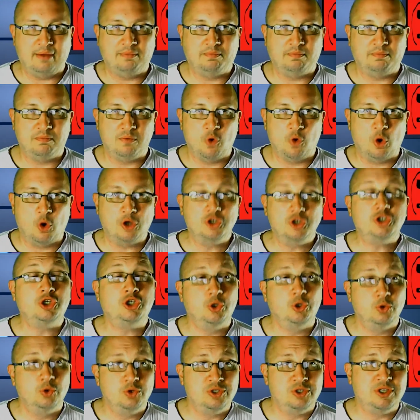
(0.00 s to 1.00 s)
on
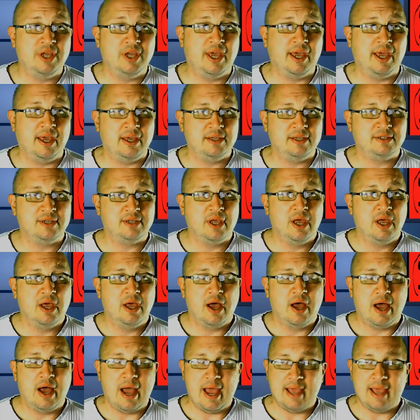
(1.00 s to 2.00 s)
Tuesdays
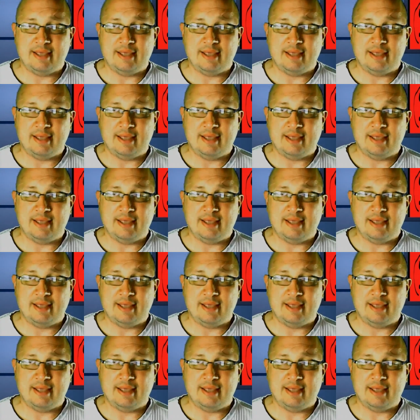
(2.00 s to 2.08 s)
I